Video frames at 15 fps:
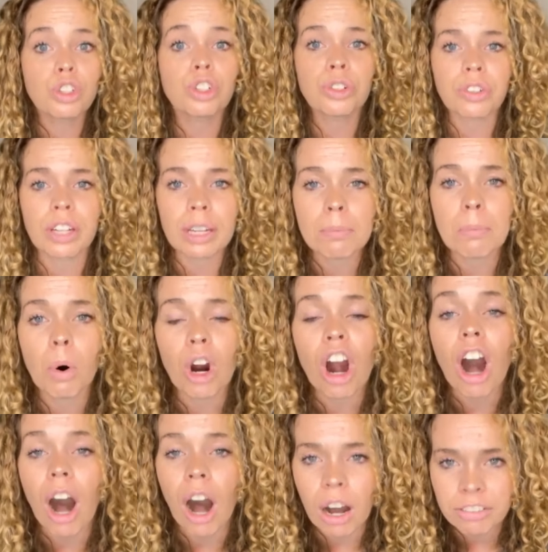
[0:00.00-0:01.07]
treat more
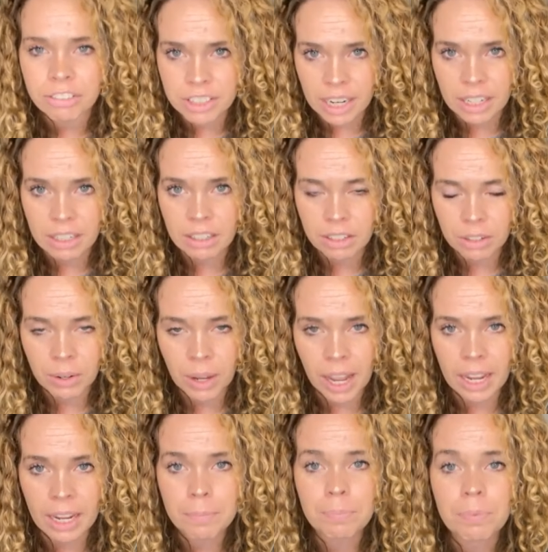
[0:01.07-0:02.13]
often,
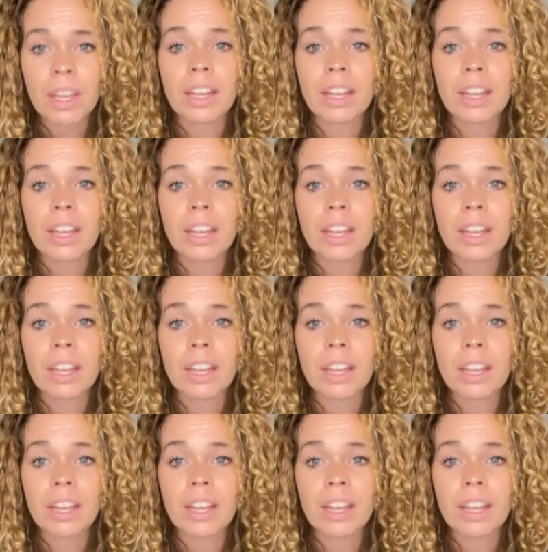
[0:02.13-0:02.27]
okay?